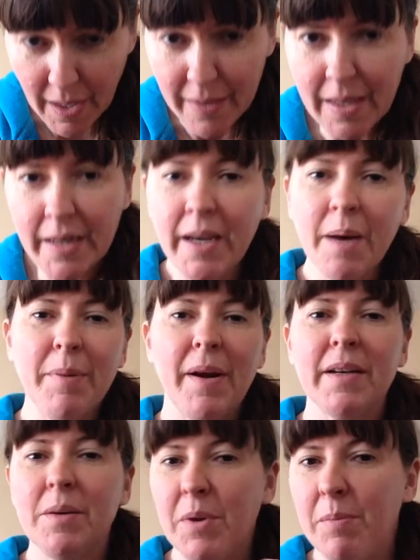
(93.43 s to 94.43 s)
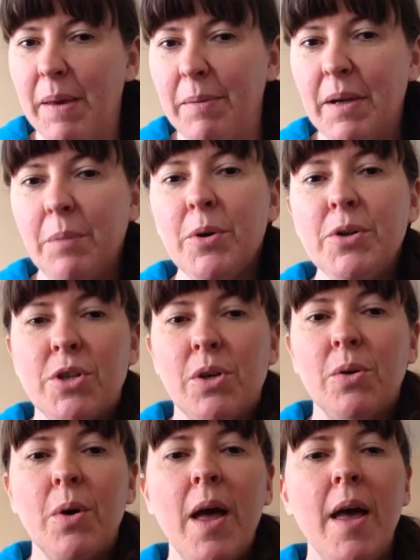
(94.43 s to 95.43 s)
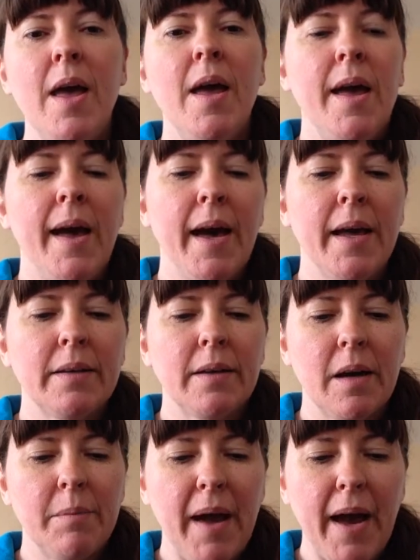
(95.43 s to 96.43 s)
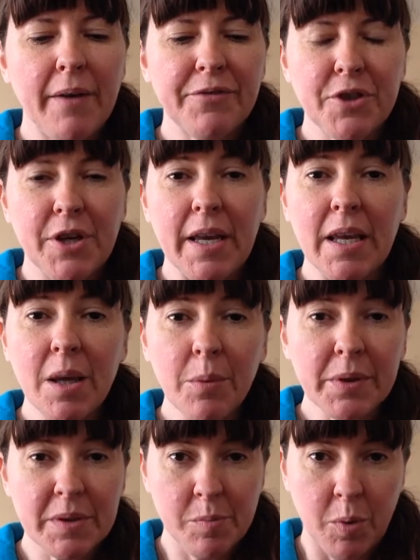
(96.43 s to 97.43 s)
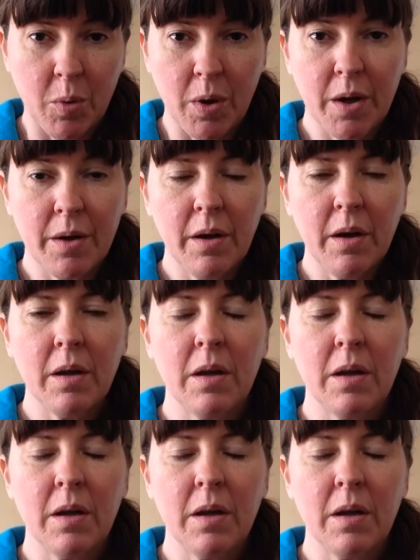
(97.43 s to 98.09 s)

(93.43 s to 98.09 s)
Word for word: Then I got pregnant with baby number two. And um, after he was born,